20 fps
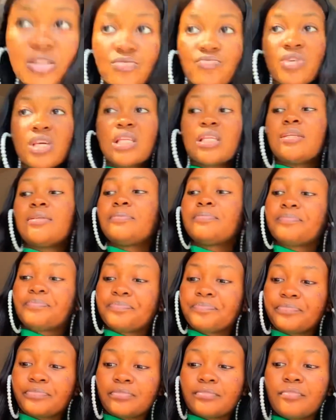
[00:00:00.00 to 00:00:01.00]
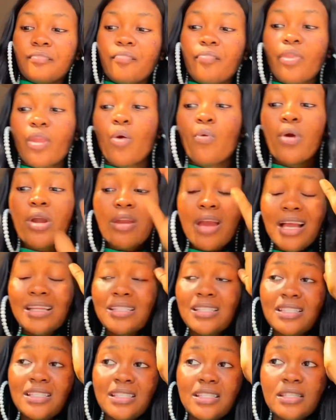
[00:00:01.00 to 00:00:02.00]
really, when you
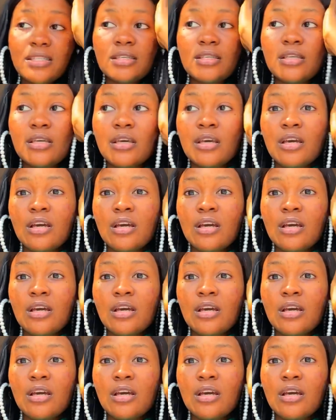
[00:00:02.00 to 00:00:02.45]
actually see